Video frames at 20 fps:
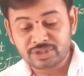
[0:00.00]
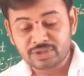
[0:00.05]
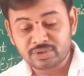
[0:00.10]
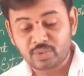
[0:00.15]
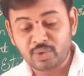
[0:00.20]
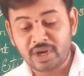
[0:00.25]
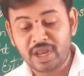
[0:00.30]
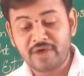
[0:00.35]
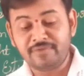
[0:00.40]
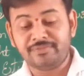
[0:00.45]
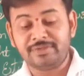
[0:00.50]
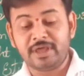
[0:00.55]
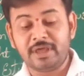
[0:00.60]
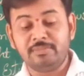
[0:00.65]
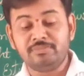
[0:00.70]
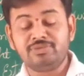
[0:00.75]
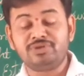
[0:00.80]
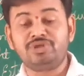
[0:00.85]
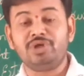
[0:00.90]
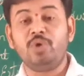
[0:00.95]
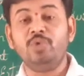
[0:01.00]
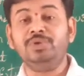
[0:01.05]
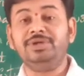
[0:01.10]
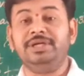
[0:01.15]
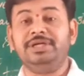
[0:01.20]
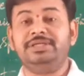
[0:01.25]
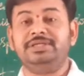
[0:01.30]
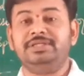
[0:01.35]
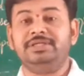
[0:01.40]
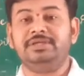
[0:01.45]
one of them
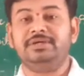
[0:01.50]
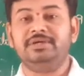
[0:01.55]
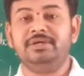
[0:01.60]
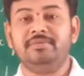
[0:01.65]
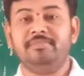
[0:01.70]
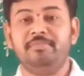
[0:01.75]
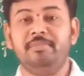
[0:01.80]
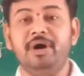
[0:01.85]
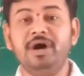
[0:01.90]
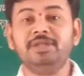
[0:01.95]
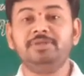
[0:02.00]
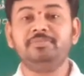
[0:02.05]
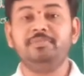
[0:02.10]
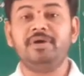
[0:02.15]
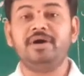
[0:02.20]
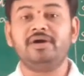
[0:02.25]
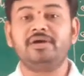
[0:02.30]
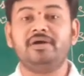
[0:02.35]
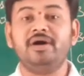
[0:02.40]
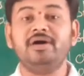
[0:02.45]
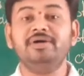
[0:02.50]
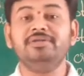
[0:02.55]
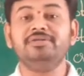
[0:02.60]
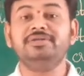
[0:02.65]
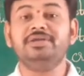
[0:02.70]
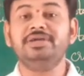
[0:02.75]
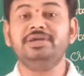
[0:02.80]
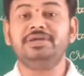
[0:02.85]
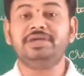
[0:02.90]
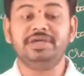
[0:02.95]
shouted, "Mahatma
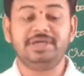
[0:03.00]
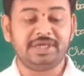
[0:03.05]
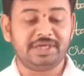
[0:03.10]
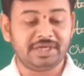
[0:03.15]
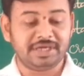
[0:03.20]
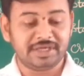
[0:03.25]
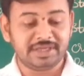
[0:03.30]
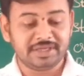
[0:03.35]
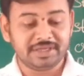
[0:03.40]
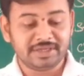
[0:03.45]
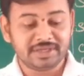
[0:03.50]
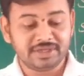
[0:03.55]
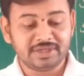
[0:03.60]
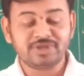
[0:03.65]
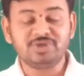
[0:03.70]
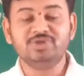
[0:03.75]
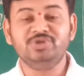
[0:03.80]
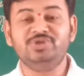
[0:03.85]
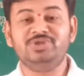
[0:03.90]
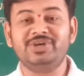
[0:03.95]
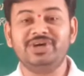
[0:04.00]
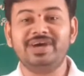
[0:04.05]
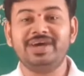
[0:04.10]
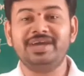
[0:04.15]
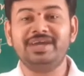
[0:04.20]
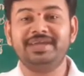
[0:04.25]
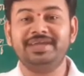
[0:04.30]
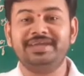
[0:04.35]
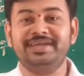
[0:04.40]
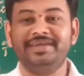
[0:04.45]
Gandhi ki
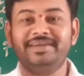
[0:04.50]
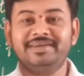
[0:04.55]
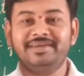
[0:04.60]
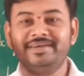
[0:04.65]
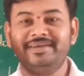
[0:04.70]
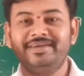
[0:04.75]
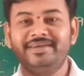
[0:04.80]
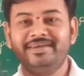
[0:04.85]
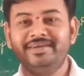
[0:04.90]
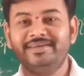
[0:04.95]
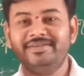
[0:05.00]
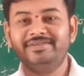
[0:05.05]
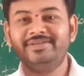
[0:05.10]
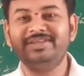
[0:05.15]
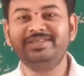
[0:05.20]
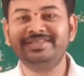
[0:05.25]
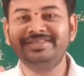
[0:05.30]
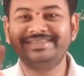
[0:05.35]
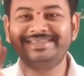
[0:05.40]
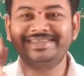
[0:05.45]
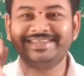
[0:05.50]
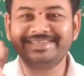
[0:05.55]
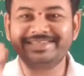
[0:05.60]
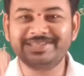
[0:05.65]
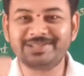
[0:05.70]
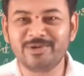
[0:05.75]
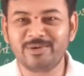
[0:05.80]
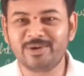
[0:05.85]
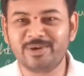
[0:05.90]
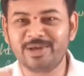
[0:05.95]
Jai." This is the
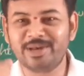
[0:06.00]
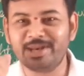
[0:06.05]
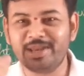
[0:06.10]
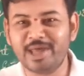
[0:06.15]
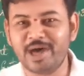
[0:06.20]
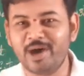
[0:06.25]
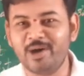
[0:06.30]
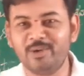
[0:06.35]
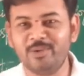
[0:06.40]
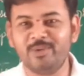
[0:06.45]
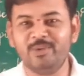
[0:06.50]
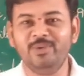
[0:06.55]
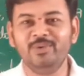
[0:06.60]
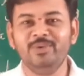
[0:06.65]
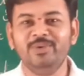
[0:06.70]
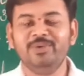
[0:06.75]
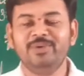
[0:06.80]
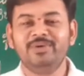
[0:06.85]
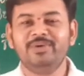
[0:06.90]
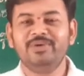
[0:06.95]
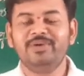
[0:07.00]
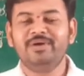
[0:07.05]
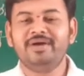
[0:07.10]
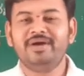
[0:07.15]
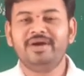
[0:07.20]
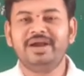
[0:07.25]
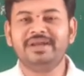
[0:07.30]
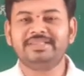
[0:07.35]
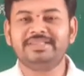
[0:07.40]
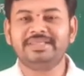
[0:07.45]
slogan
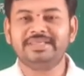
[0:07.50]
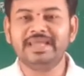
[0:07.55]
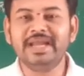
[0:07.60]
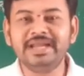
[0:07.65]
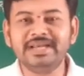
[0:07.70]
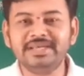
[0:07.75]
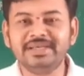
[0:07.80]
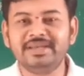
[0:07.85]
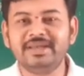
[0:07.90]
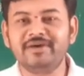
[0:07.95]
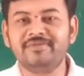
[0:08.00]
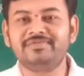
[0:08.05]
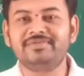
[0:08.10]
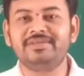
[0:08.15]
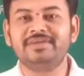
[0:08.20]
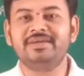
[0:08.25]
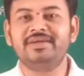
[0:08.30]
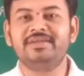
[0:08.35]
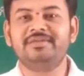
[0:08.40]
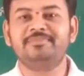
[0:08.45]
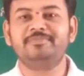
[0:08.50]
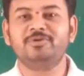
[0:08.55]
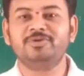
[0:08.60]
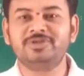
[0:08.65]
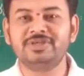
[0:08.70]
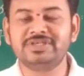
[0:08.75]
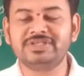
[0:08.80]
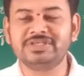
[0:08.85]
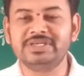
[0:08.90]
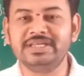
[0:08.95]
now. At the end of the
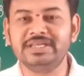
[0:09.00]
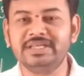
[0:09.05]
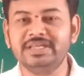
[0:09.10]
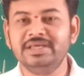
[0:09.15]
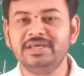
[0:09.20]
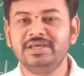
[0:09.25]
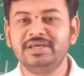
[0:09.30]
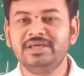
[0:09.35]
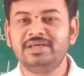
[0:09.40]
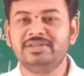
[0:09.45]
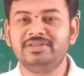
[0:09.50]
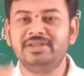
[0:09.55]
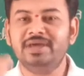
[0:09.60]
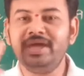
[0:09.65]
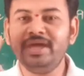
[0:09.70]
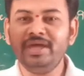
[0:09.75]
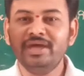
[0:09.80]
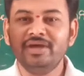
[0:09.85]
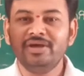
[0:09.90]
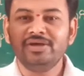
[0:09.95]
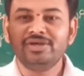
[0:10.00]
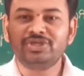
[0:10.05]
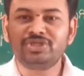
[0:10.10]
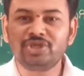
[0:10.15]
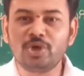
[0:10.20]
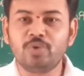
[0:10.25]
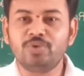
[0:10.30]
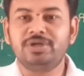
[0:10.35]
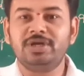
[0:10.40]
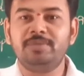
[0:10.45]
procession, they
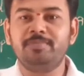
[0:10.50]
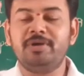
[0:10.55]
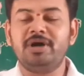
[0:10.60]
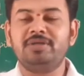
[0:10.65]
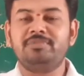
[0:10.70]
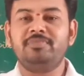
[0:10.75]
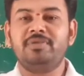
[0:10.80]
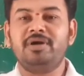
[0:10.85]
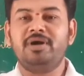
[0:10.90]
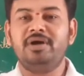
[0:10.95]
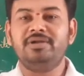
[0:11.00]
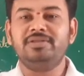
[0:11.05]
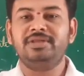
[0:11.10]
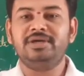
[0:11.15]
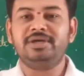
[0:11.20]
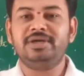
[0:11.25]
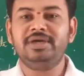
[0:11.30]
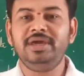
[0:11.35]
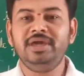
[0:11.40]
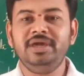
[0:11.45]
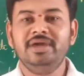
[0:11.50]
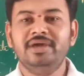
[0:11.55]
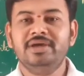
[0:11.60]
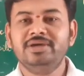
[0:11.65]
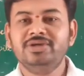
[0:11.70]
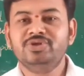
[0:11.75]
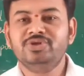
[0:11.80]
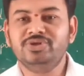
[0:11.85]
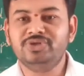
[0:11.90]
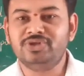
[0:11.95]
shouted Mahatma Gandhi
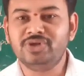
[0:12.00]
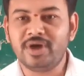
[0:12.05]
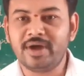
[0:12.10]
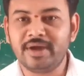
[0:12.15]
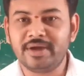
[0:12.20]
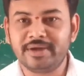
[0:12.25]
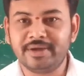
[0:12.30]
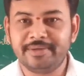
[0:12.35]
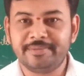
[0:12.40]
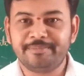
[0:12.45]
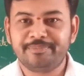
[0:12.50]
ki Jai.